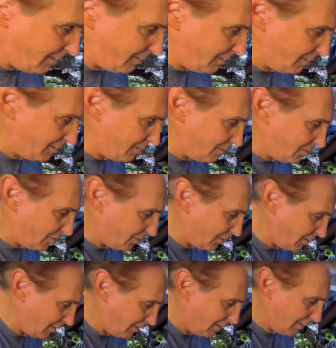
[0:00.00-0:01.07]
is
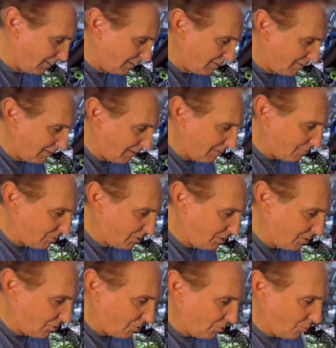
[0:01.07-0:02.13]
now
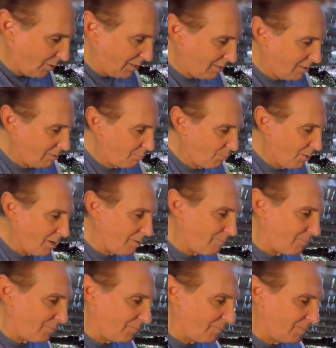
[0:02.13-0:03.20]
situated. But
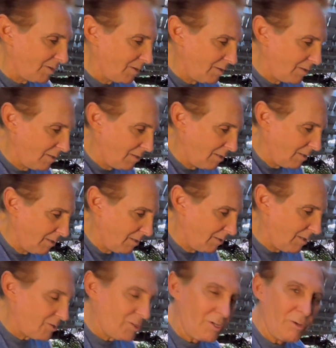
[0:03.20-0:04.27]

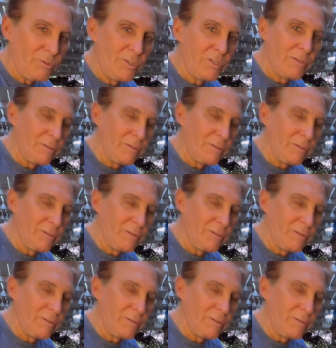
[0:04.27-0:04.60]
let's go to the